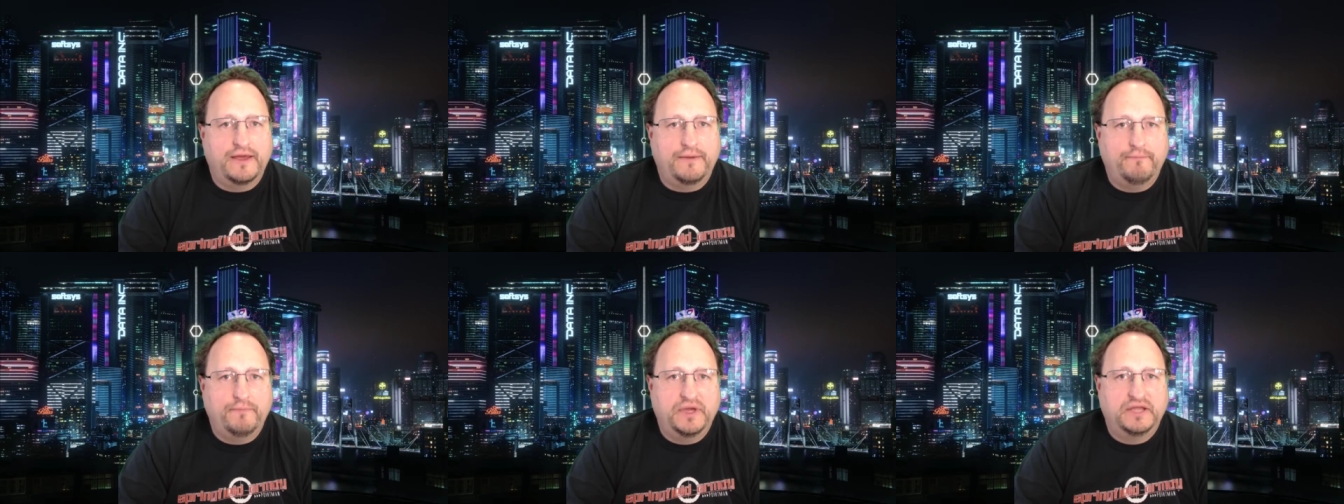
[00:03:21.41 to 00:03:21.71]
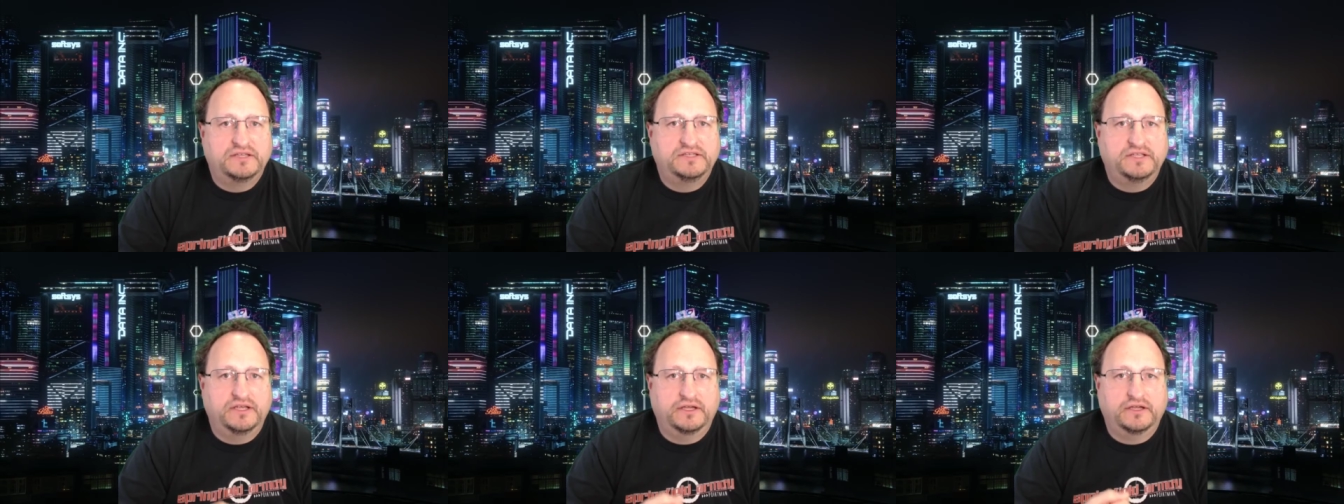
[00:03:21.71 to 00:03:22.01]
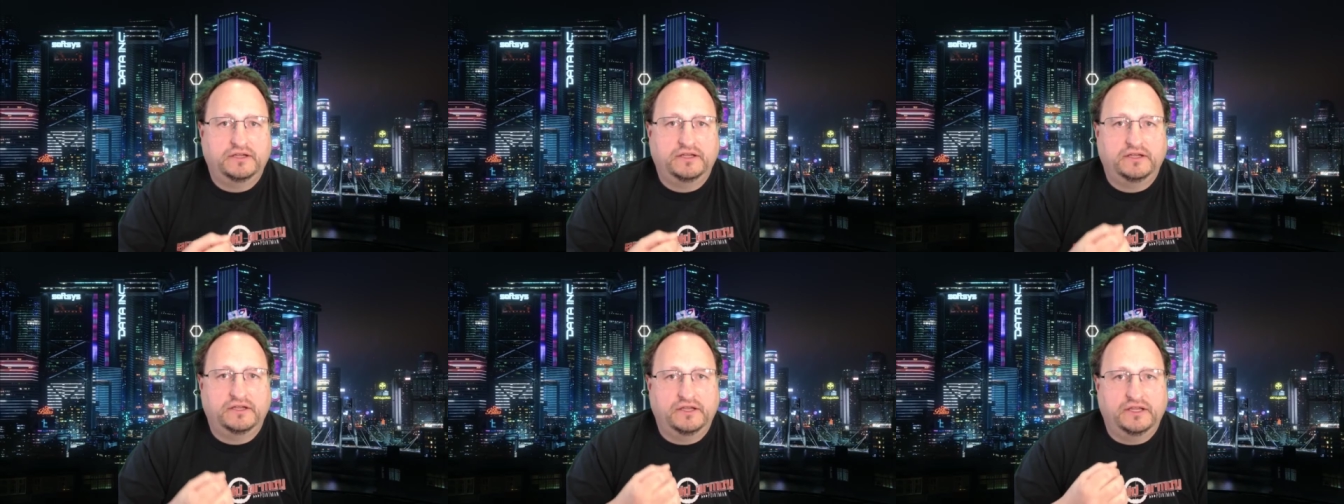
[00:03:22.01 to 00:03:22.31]
that med
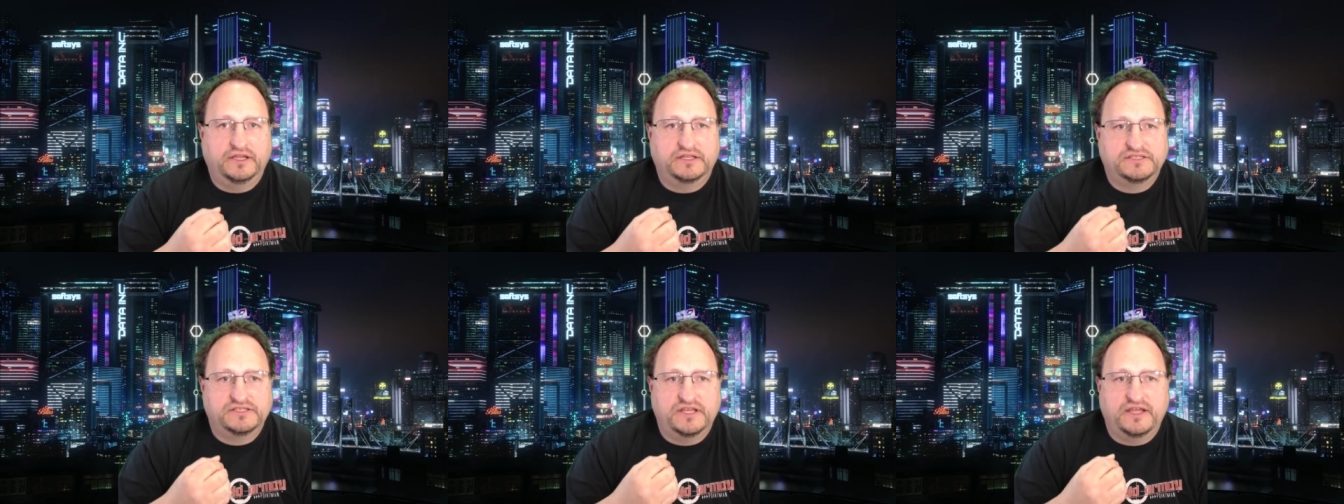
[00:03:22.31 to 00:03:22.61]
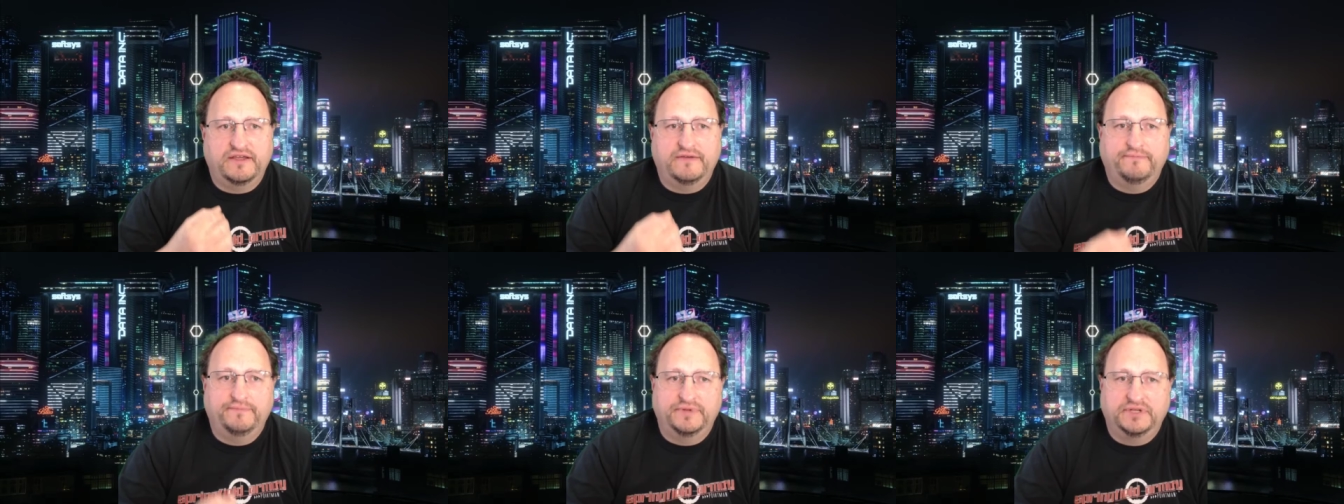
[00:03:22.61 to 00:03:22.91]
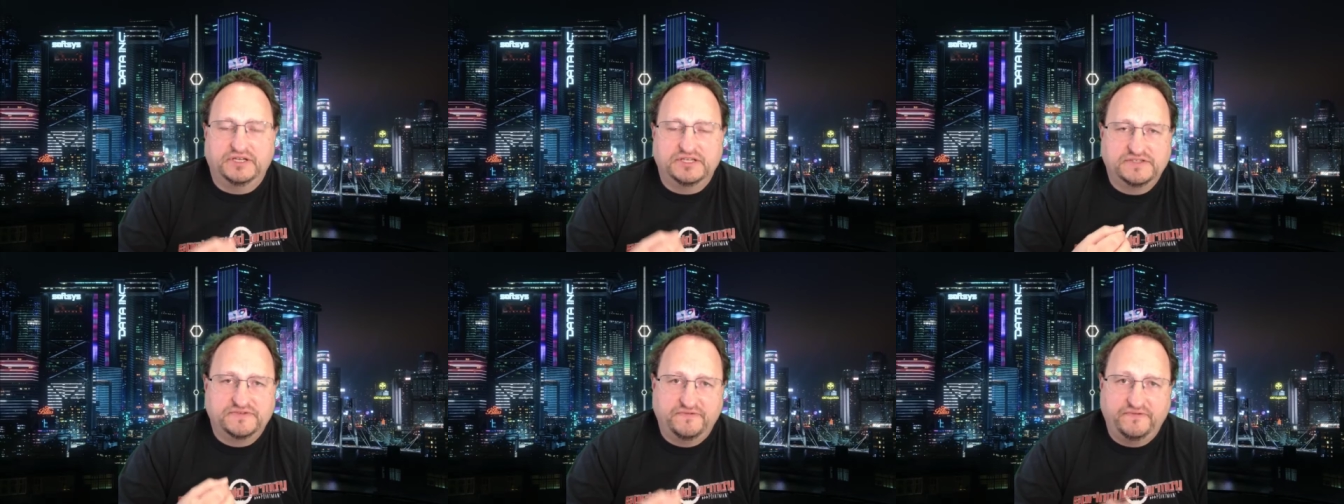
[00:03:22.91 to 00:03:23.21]
tech gets a
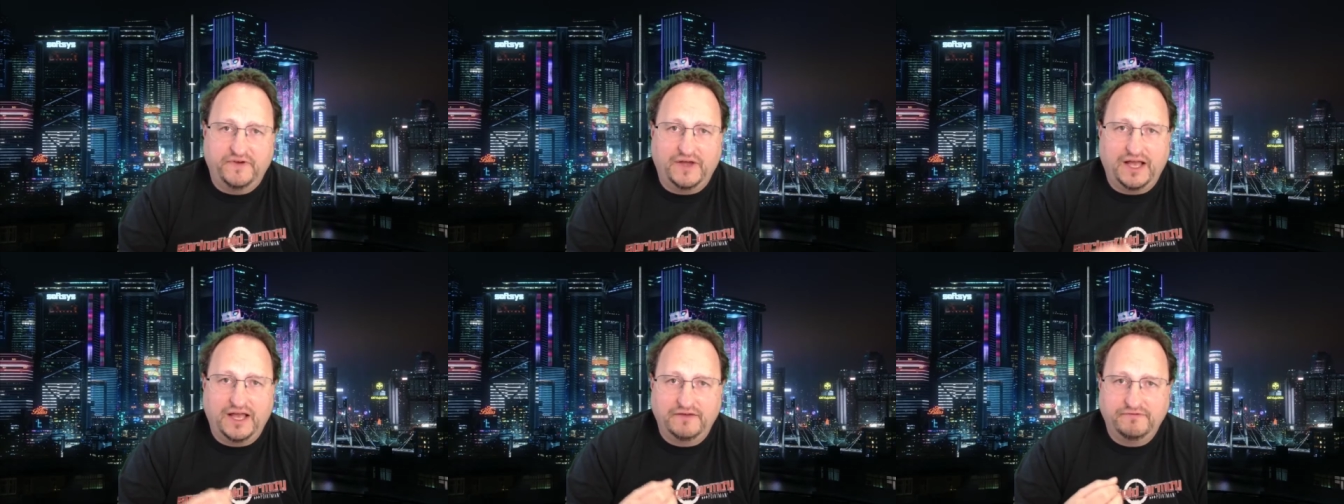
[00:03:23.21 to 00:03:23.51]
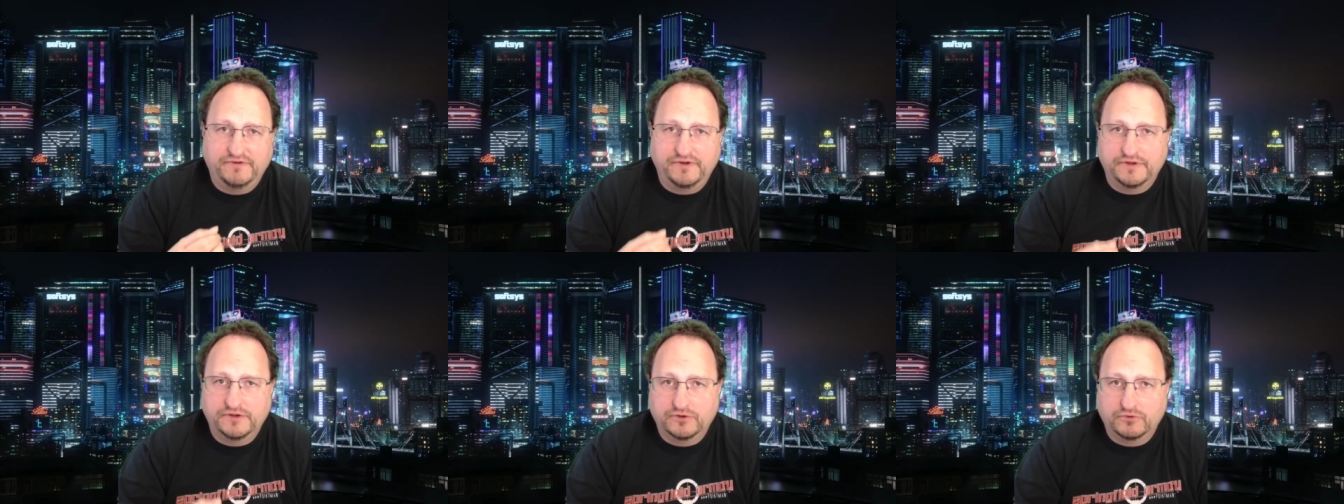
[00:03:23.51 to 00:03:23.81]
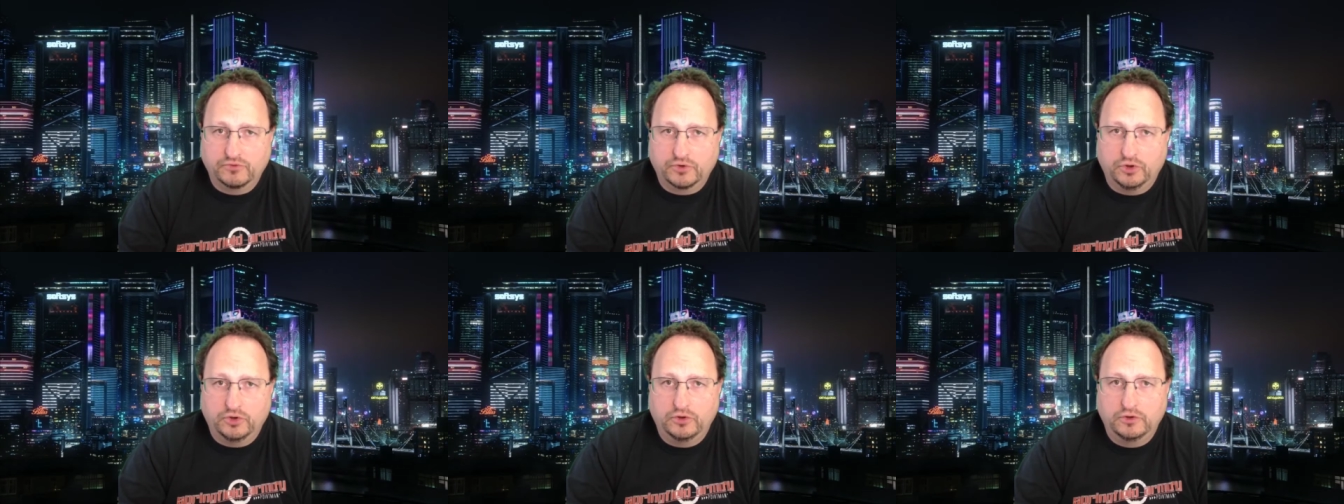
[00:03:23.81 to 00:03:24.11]
plus five to
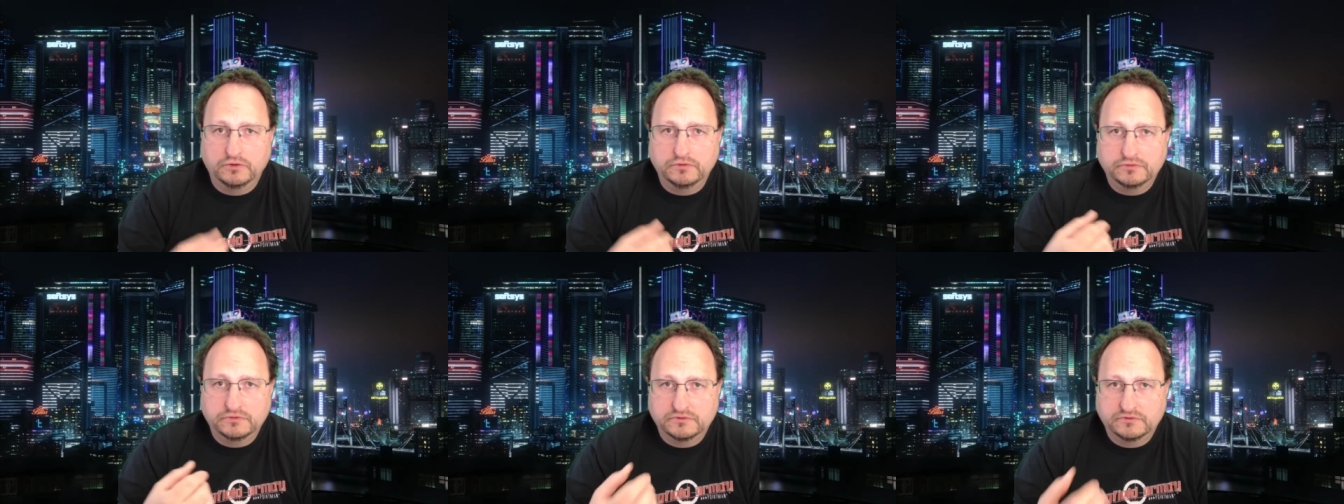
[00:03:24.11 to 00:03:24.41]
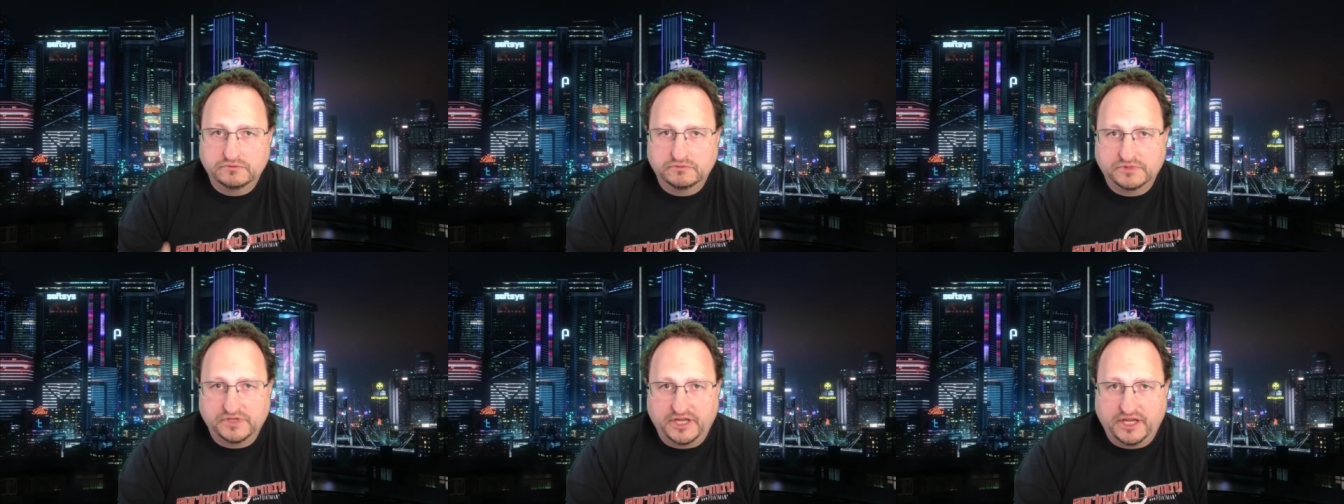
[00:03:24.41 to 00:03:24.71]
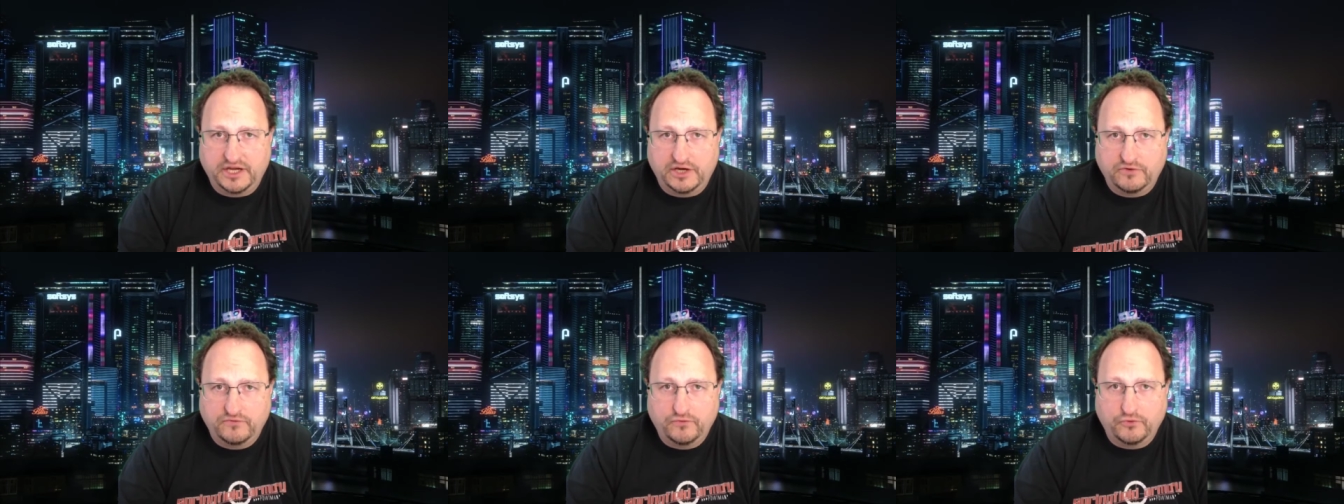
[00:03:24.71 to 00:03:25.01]
their role
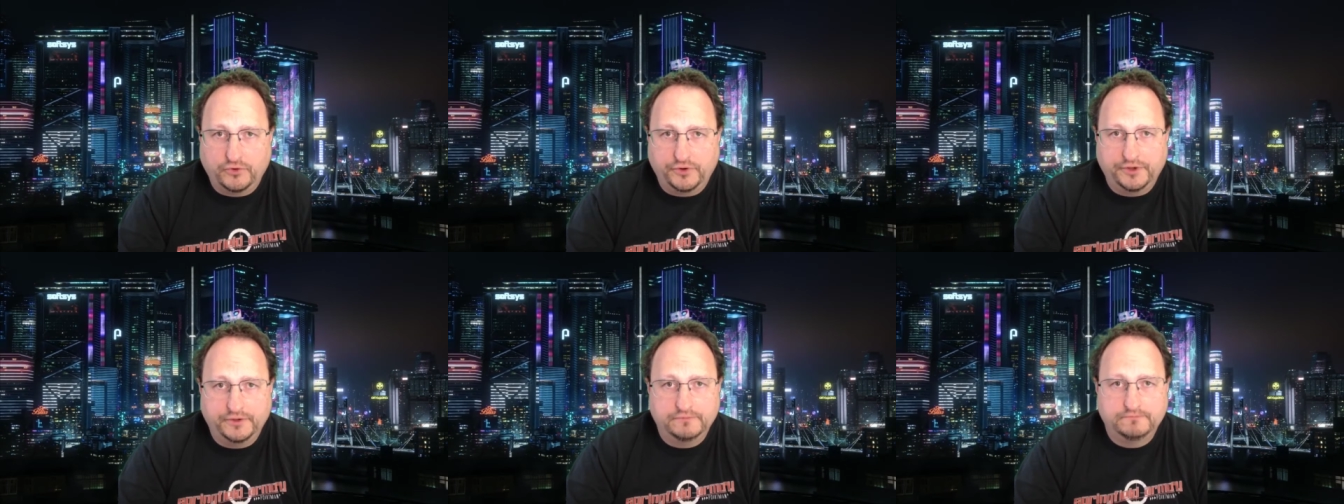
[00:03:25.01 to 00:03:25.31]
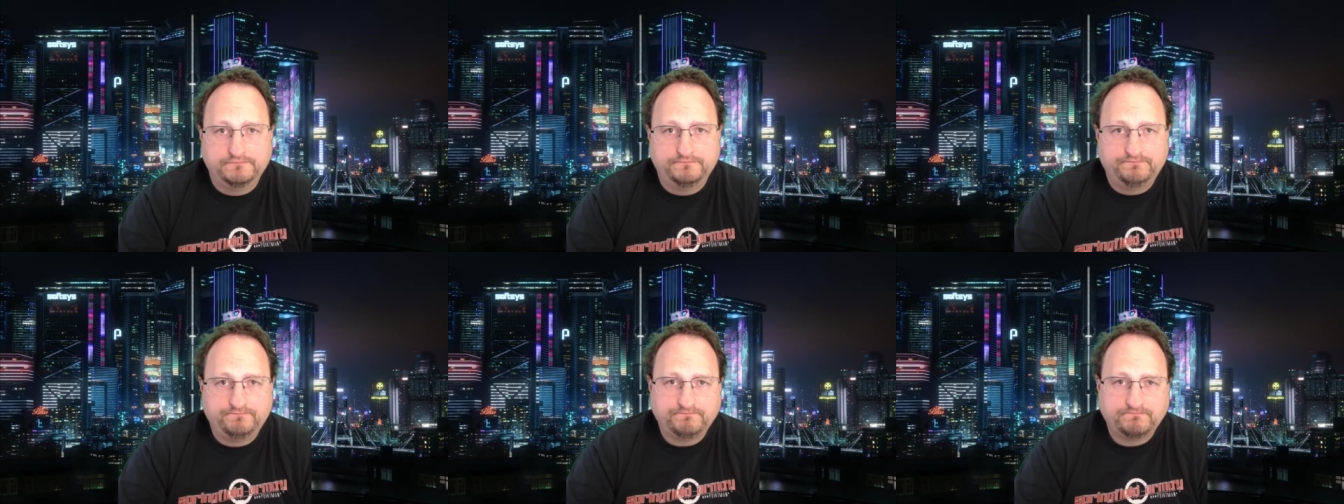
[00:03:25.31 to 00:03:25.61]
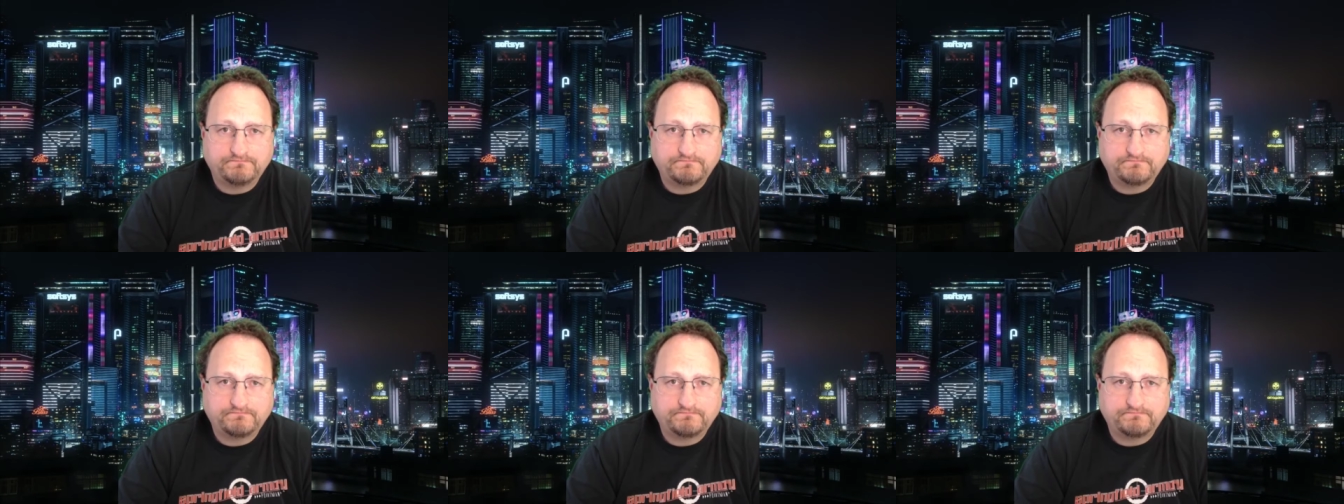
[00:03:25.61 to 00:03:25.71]
to care for you.